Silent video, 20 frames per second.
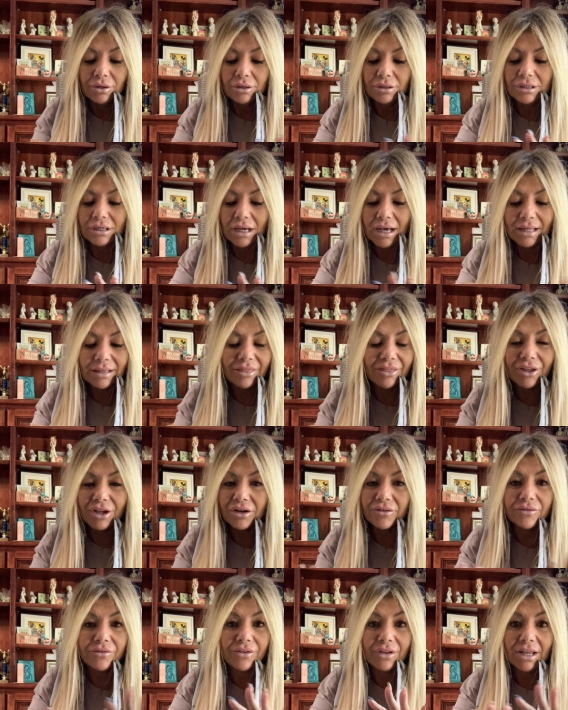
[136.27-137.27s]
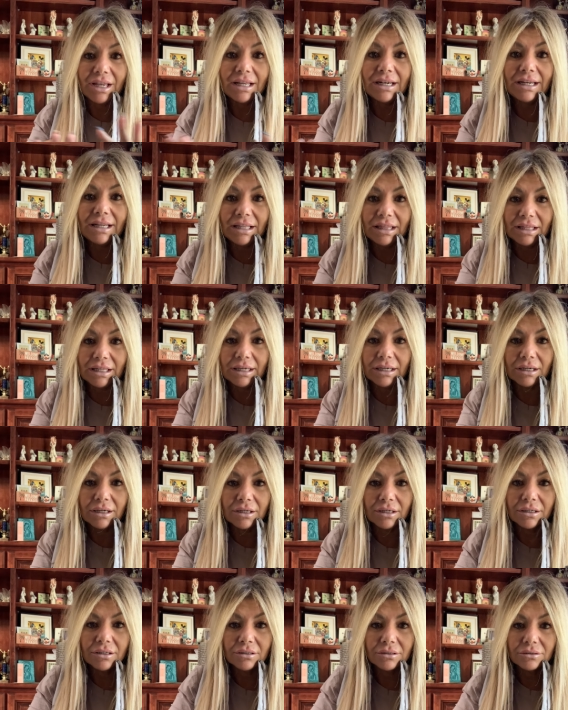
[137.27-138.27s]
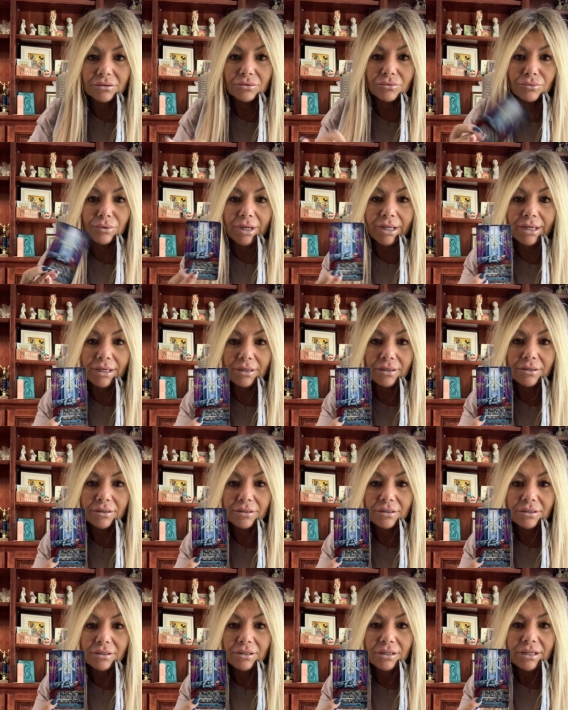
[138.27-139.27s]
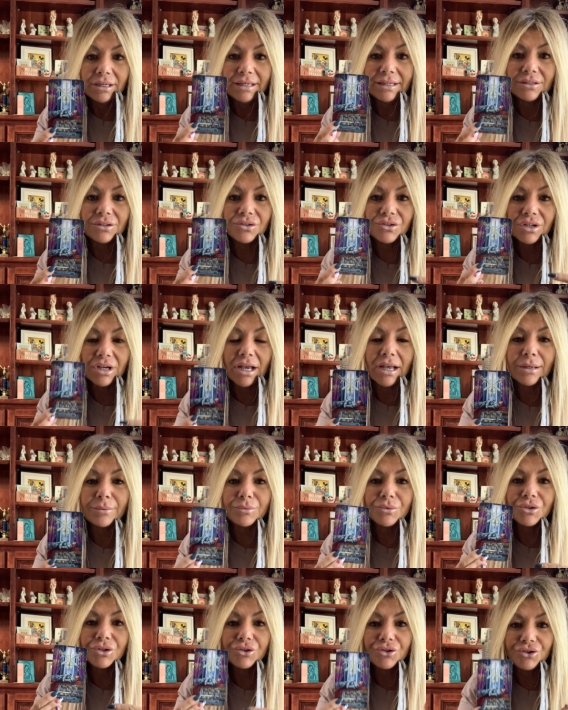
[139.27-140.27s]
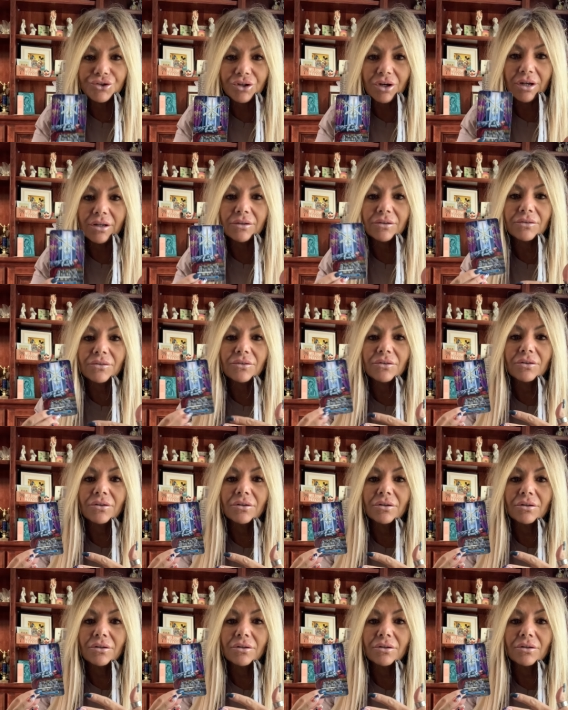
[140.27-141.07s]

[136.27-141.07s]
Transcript: not think of anything, right? It's time to just